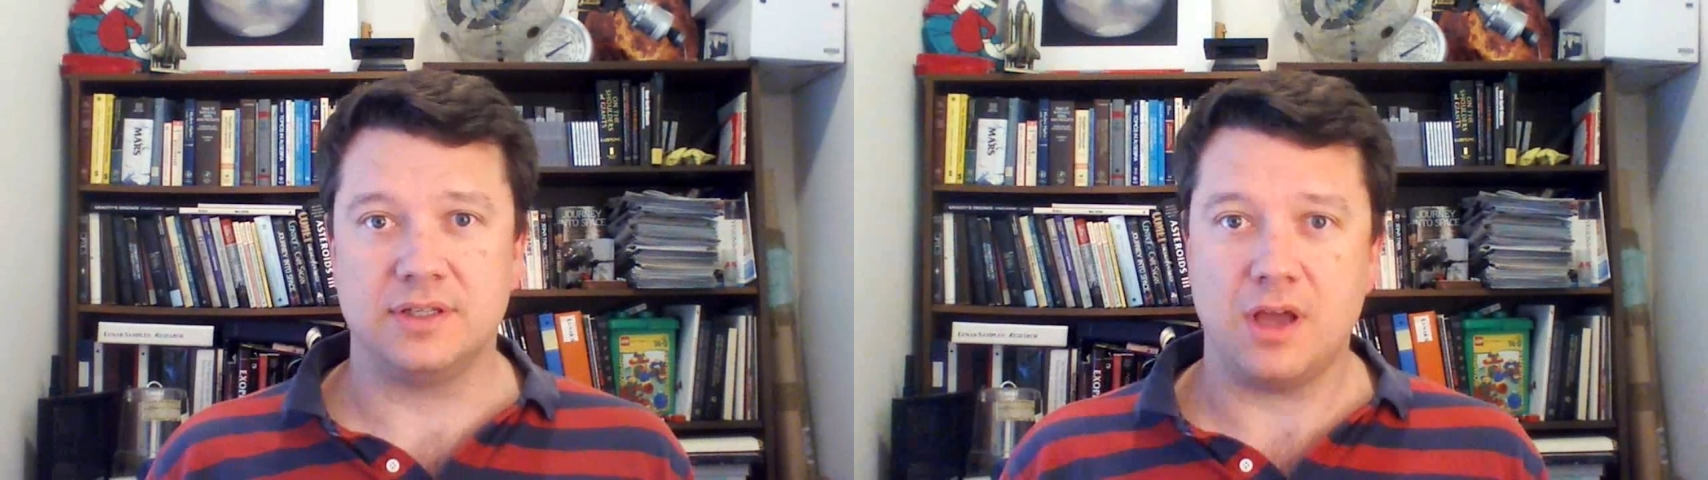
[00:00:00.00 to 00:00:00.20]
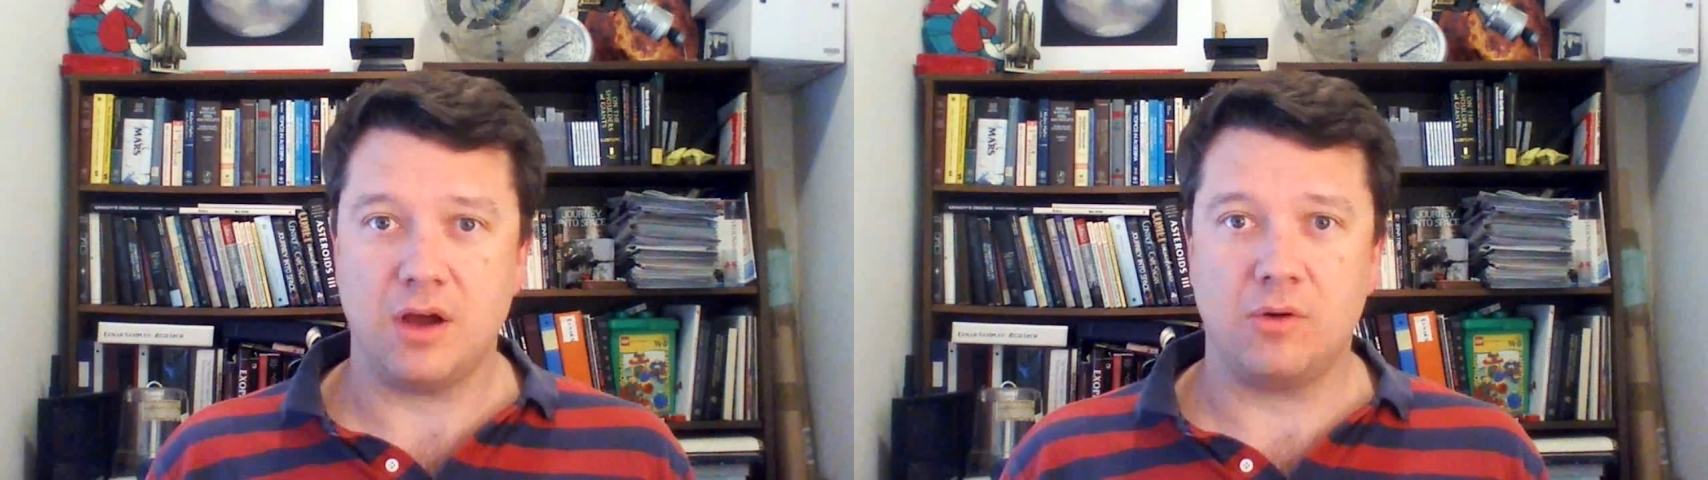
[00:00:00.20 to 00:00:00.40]

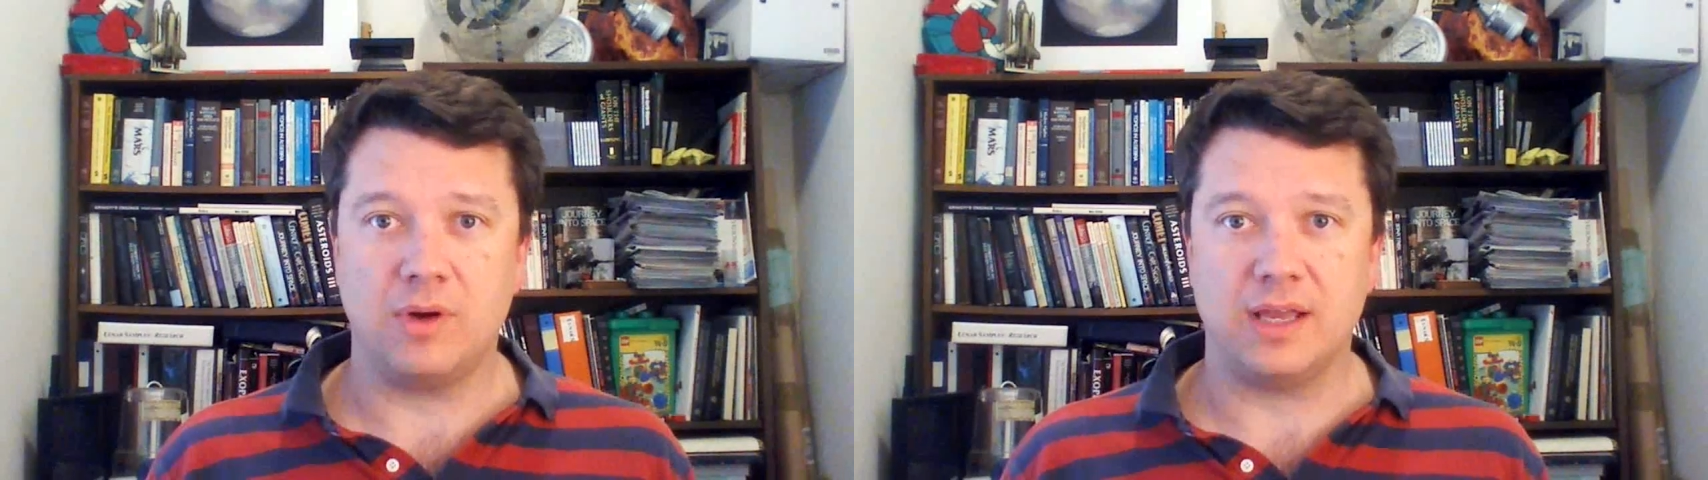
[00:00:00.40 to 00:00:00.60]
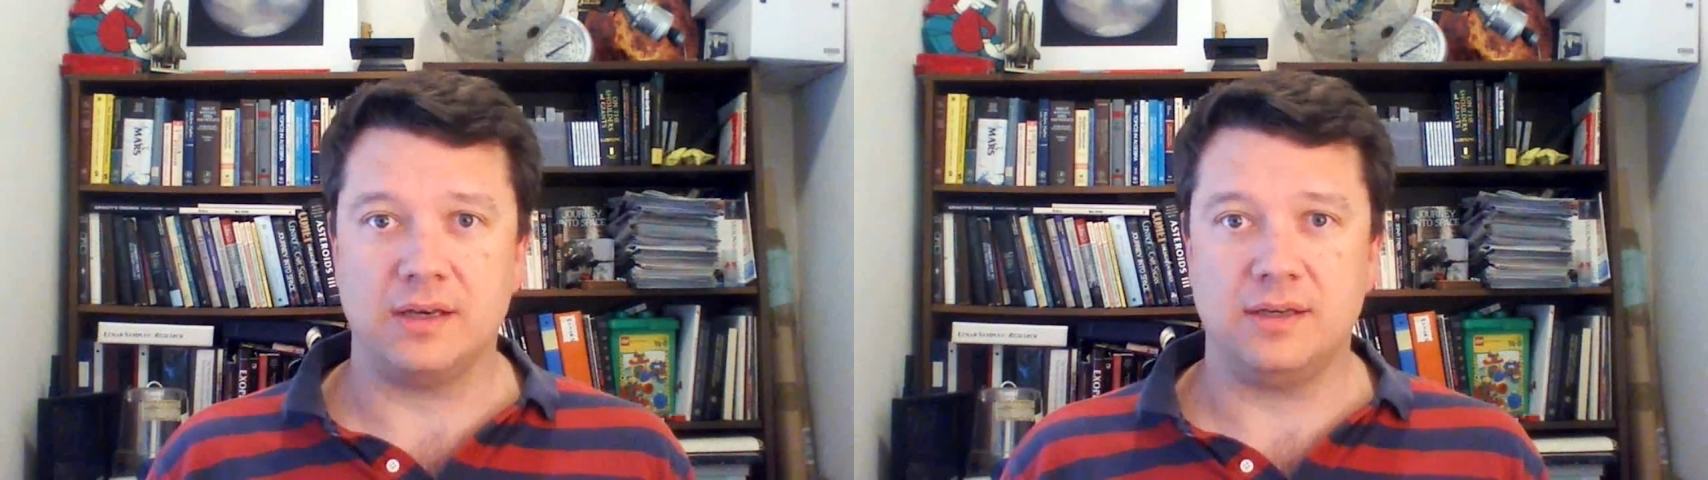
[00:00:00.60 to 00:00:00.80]
no
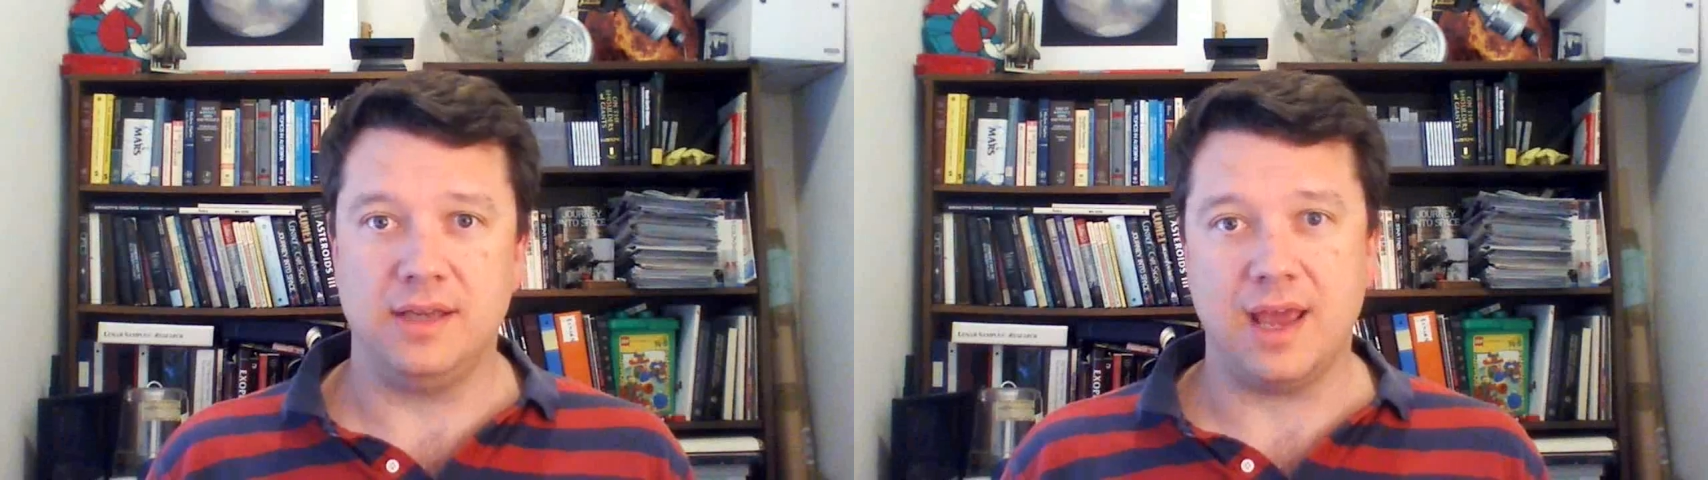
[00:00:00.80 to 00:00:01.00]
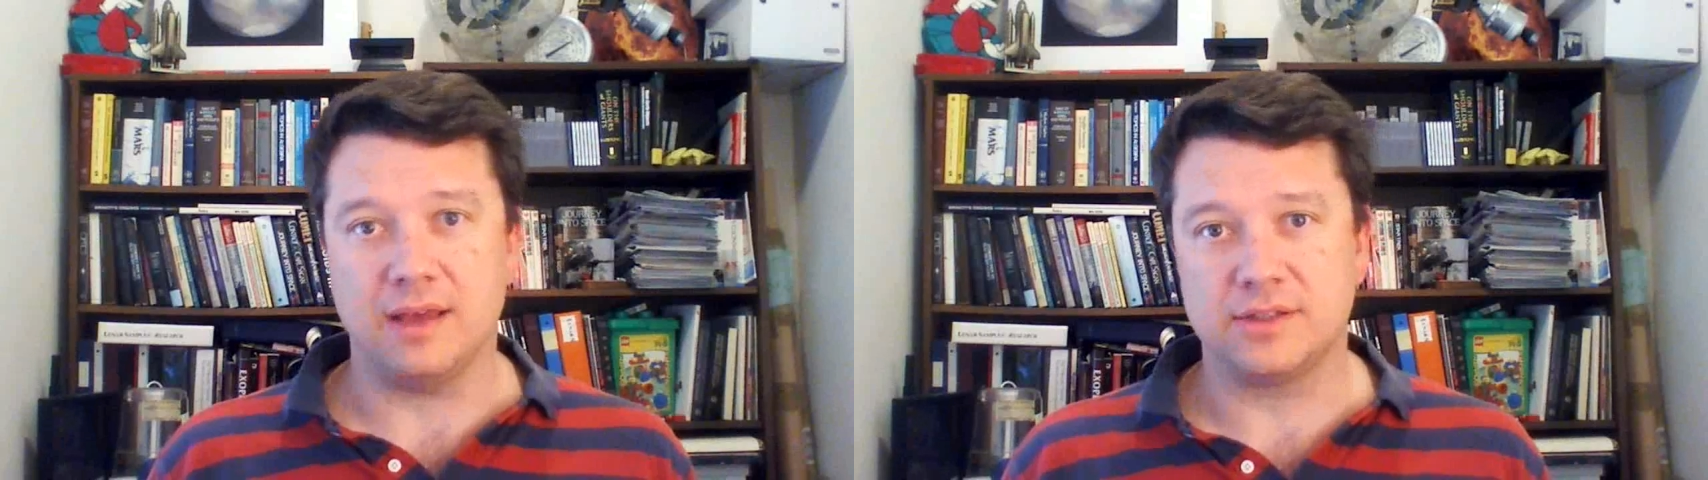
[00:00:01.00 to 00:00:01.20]
and
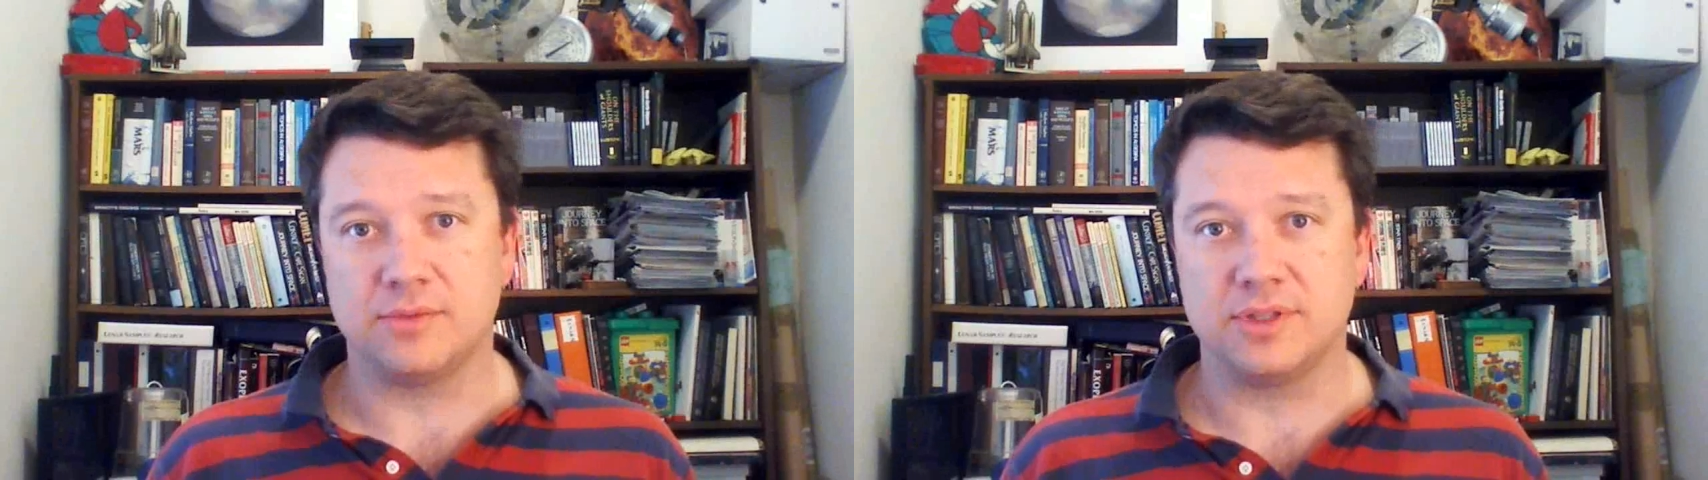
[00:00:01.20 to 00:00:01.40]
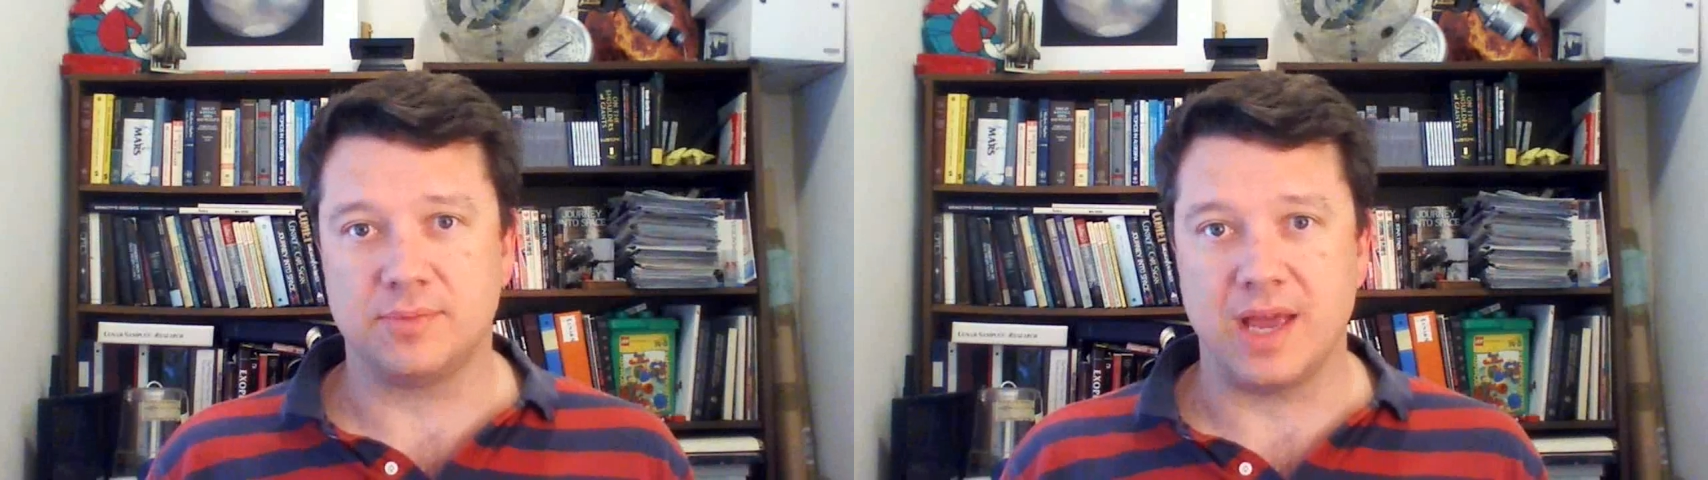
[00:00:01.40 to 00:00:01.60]

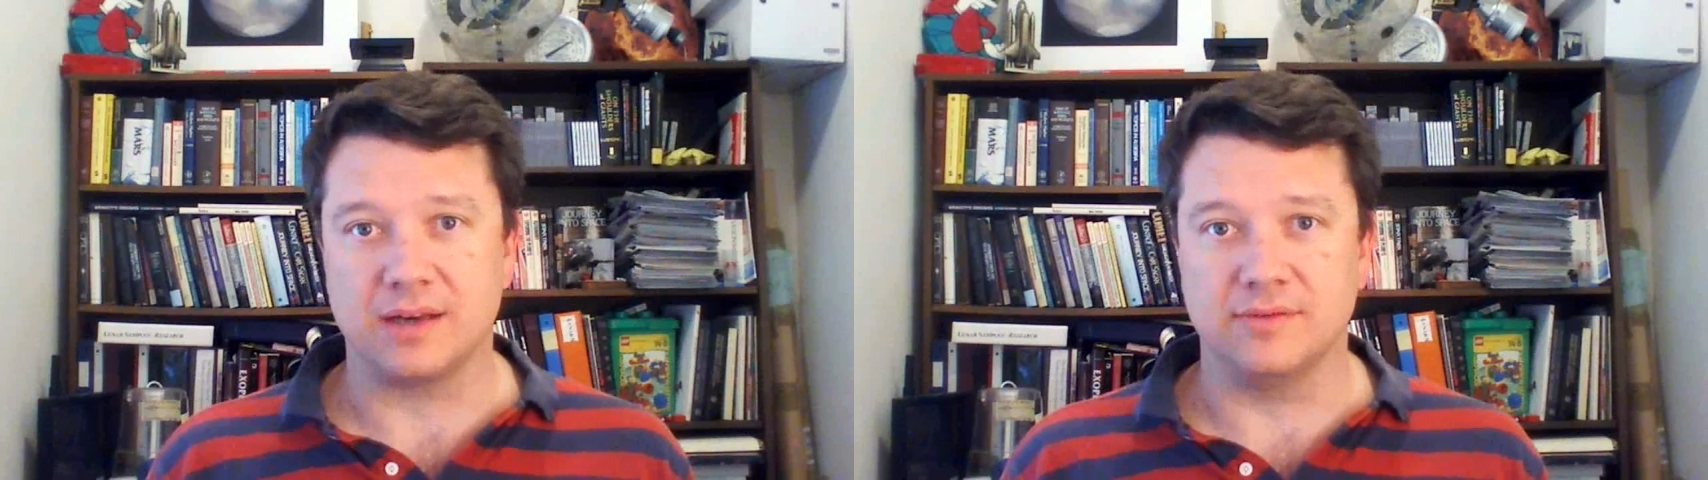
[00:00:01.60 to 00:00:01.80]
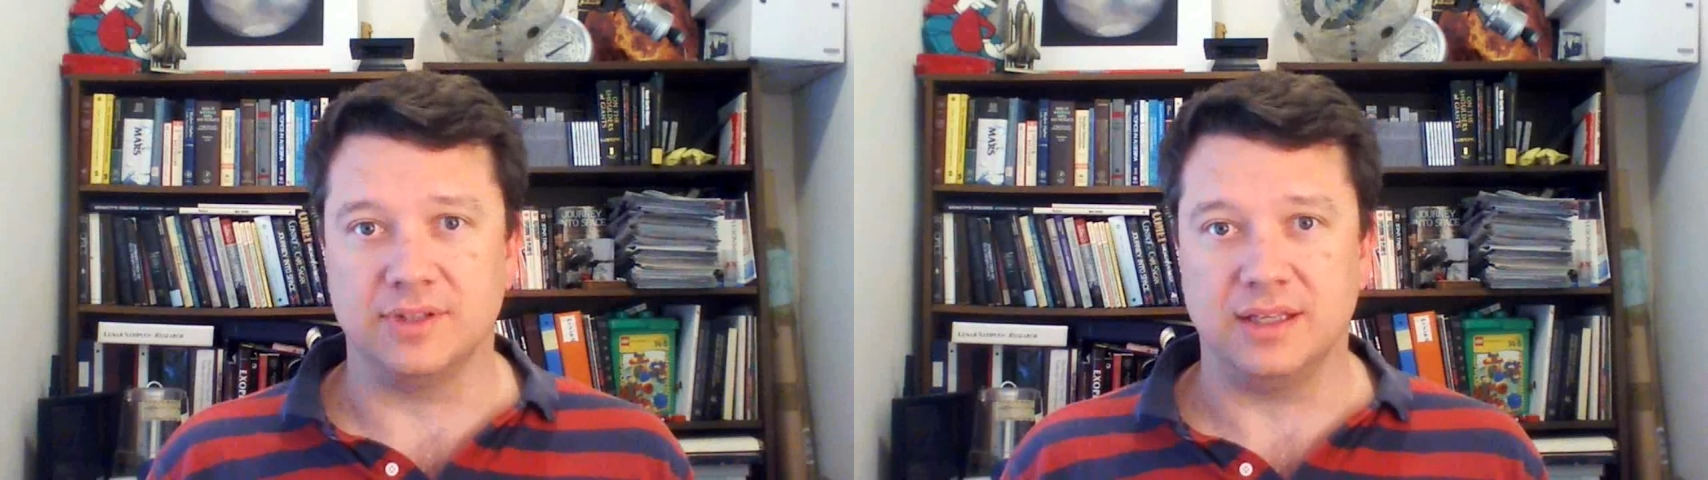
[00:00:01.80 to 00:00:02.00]
yes,
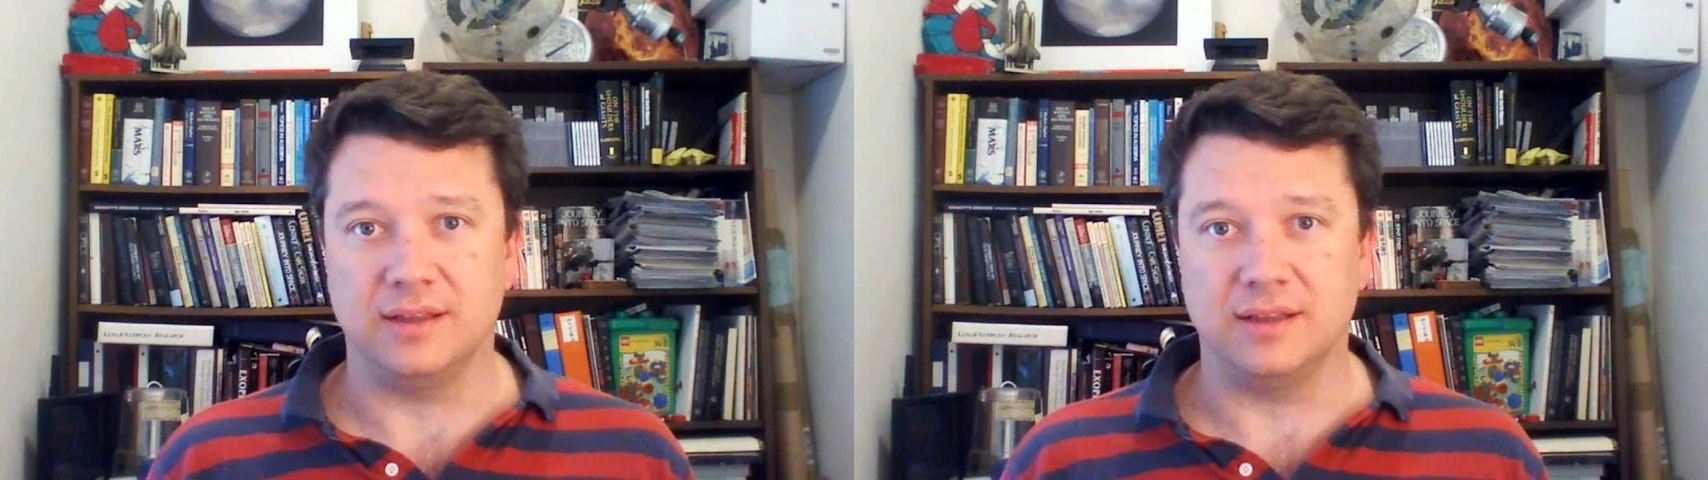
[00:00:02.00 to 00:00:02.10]
respectively.